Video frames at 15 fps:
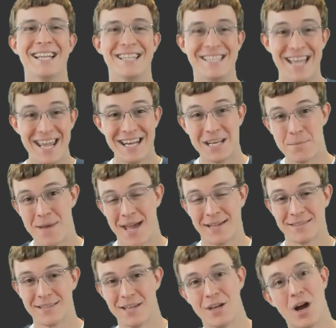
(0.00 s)
Data
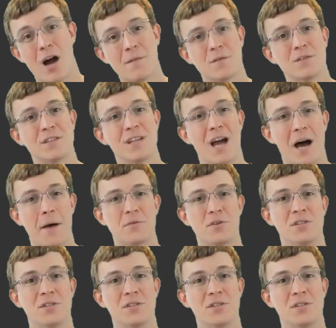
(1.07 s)
masking offers the option